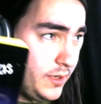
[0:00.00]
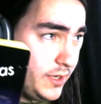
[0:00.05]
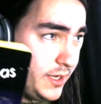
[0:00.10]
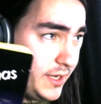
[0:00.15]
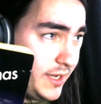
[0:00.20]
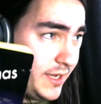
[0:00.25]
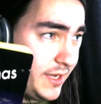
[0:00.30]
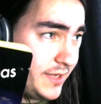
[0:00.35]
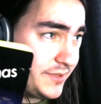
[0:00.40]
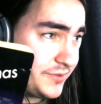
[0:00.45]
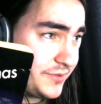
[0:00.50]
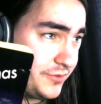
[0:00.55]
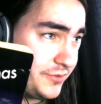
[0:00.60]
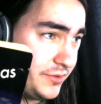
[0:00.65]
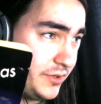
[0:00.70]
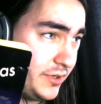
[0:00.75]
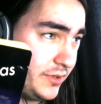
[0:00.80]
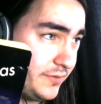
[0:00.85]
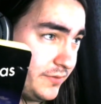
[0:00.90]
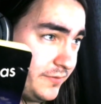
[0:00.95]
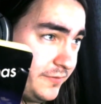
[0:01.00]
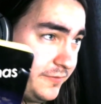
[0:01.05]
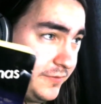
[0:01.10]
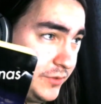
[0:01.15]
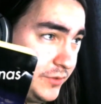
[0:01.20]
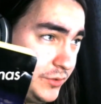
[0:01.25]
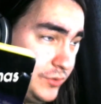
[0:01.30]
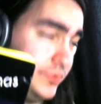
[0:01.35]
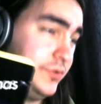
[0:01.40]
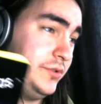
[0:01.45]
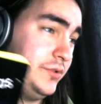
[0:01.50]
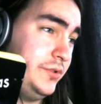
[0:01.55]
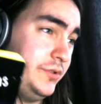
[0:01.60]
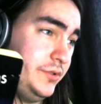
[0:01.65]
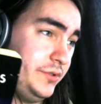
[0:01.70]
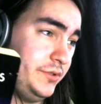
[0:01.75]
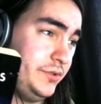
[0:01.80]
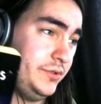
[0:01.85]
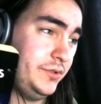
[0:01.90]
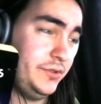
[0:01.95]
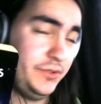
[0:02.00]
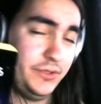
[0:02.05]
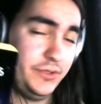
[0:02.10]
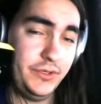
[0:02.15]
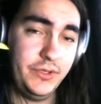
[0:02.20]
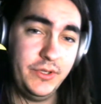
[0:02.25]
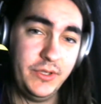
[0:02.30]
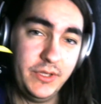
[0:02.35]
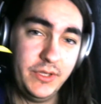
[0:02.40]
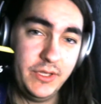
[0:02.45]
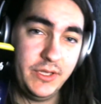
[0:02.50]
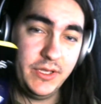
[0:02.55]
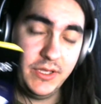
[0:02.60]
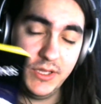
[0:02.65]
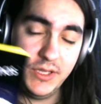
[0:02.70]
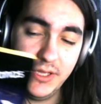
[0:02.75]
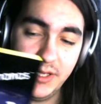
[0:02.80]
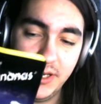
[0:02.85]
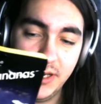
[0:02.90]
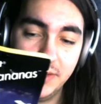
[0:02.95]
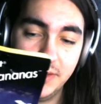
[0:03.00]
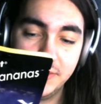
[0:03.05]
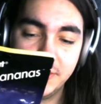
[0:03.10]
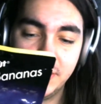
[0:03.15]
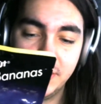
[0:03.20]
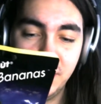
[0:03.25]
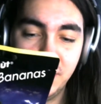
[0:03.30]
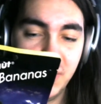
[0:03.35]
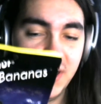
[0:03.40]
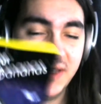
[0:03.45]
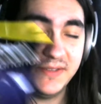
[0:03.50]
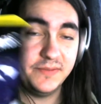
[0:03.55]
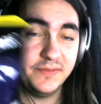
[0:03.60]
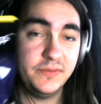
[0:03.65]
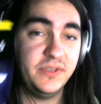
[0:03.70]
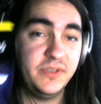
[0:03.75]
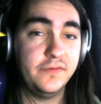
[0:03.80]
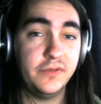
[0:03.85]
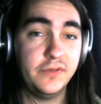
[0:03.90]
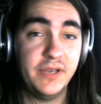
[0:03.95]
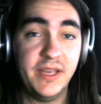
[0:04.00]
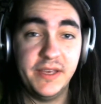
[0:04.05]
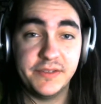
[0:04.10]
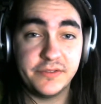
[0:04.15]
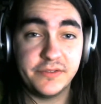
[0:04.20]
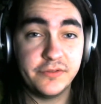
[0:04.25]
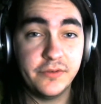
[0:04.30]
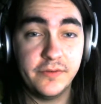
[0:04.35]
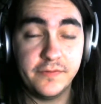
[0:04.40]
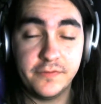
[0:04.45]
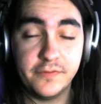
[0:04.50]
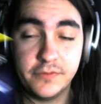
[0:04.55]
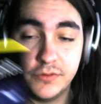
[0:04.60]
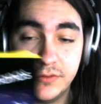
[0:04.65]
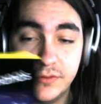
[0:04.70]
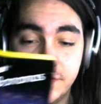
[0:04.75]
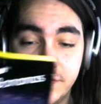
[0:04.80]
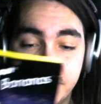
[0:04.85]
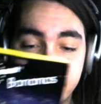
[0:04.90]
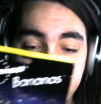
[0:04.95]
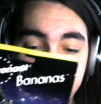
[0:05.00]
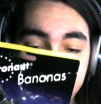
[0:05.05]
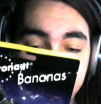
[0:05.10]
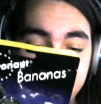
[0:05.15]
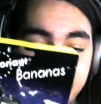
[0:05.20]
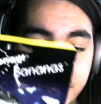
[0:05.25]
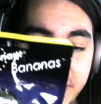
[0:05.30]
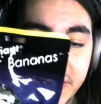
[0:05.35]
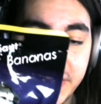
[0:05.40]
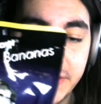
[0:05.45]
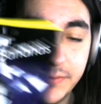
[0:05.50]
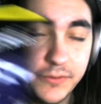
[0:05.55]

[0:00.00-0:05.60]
astronaut food i was going to buy different astronaut fruit freeze dried